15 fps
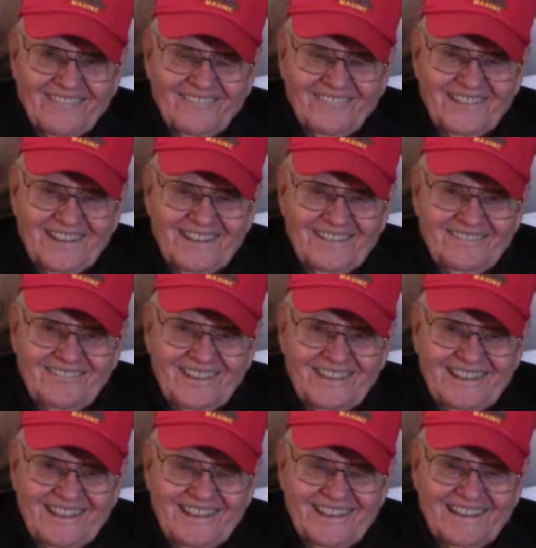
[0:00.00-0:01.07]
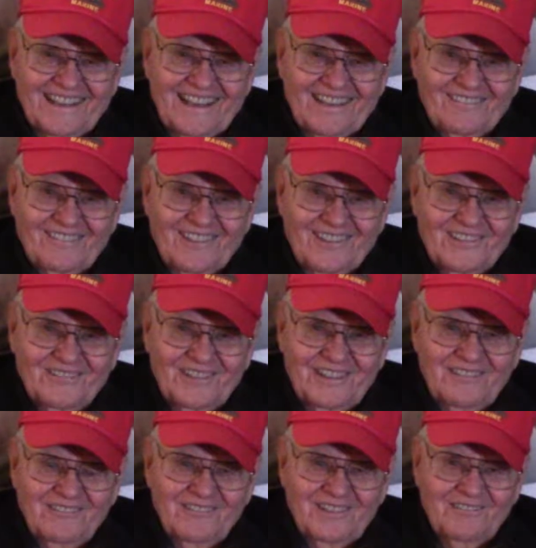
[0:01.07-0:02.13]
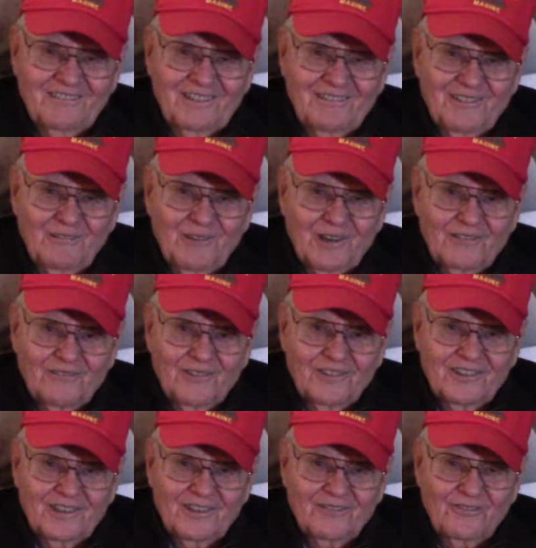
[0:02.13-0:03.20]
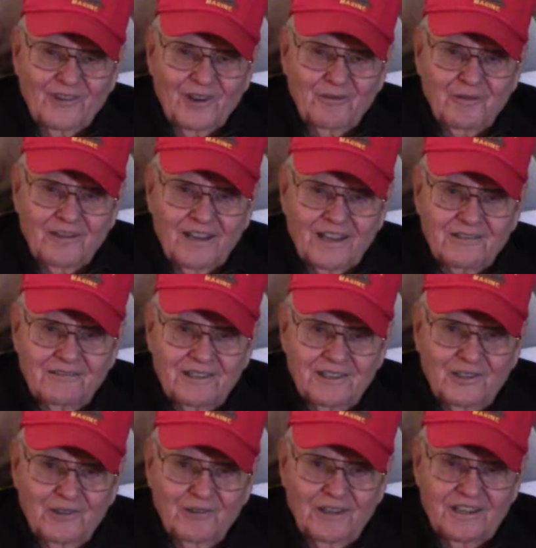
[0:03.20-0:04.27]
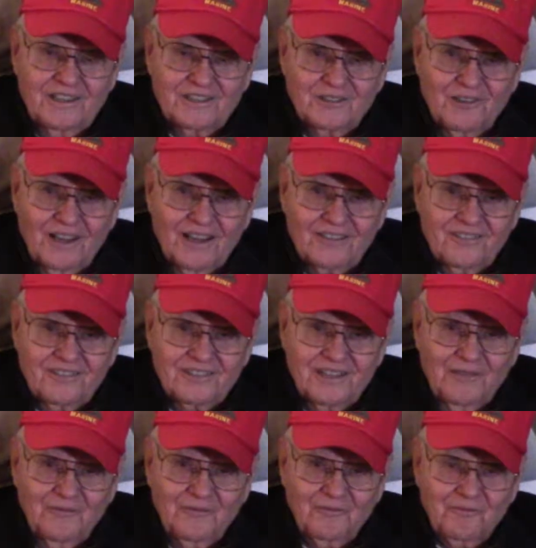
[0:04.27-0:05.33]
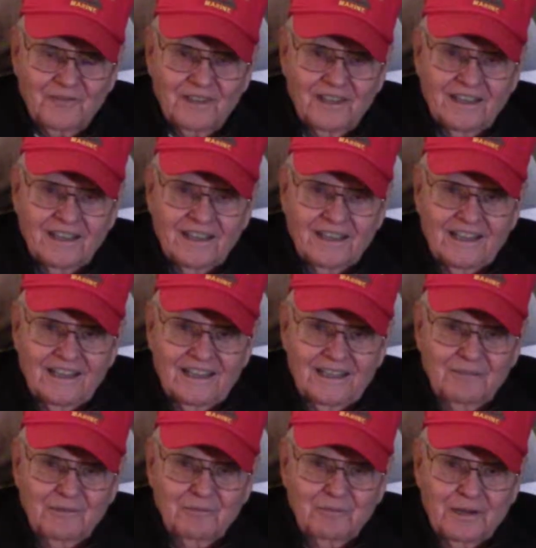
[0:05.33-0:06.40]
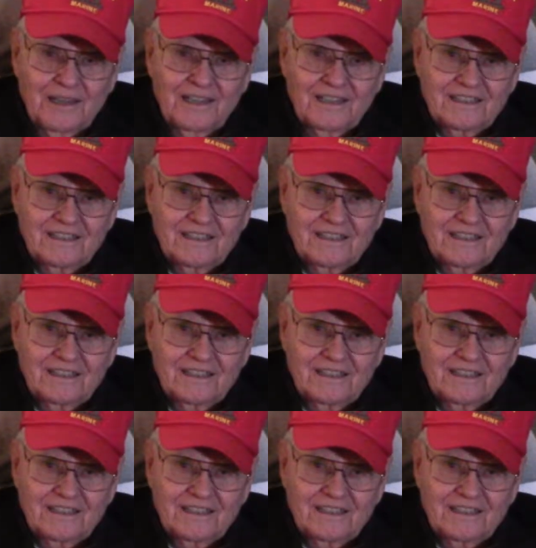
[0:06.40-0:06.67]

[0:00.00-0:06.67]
we needed that because when we would work for another farmer, like we'd go run his tractor or something, and he would pay